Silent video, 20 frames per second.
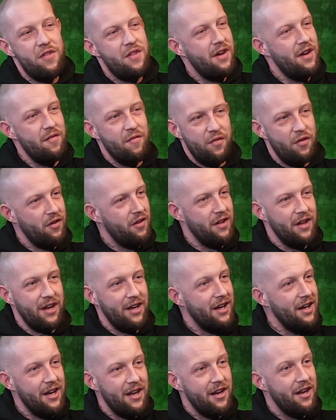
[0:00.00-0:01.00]
site fucking
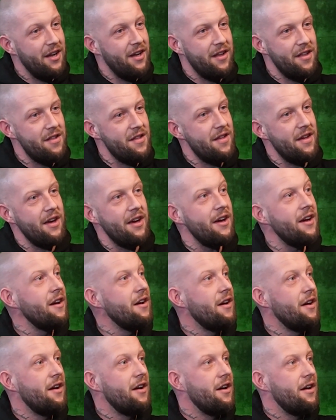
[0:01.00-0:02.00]
thing, isn't it? It's you're
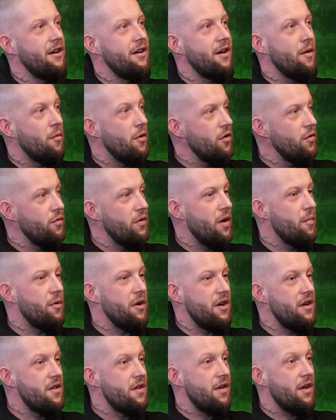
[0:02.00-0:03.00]
working on a
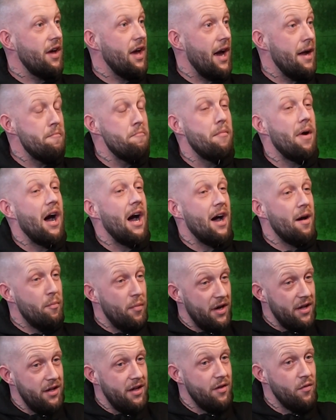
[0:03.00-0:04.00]
price. In my
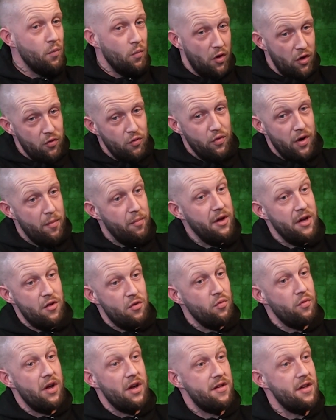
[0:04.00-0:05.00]
opinion, working on a
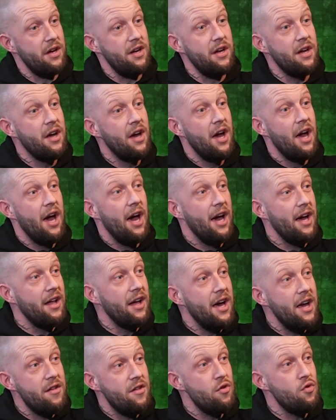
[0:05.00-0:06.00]
price on a site,
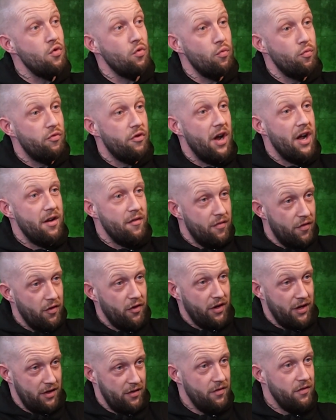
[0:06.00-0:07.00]
unless the jobs ran
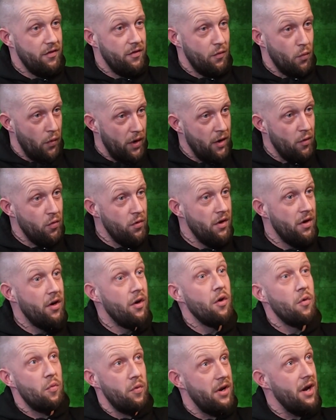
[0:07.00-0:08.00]
fucking well
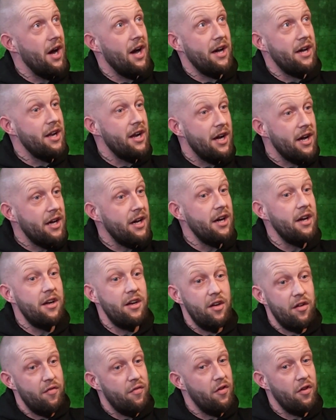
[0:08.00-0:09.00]
with a hierarchy,
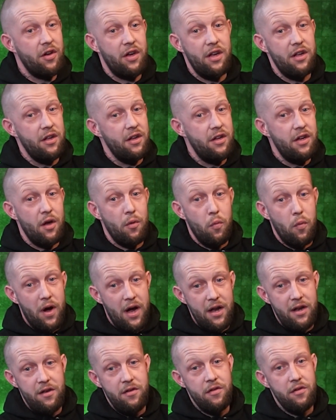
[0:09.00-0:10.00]
you're
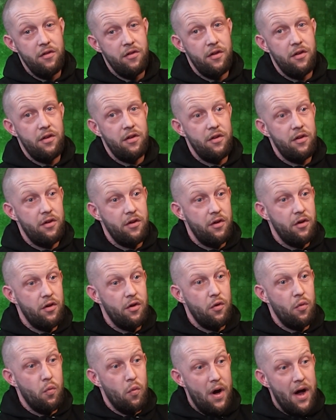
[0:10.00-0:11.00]
one
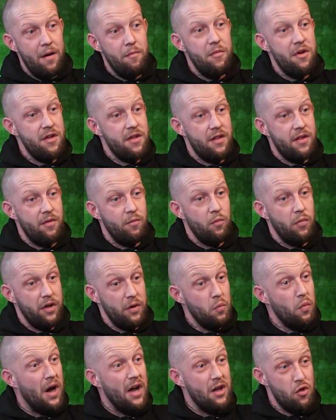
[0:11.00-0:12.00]

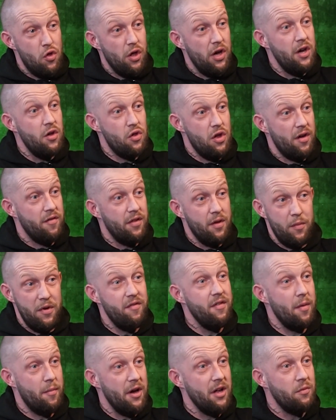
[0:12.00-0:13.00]
one shite shift away
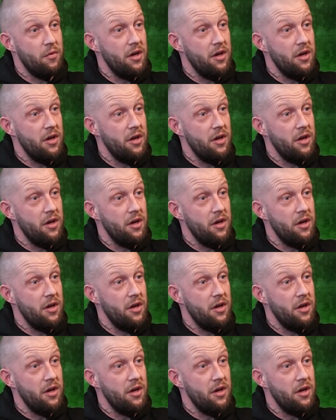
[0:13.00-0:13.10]
for a bad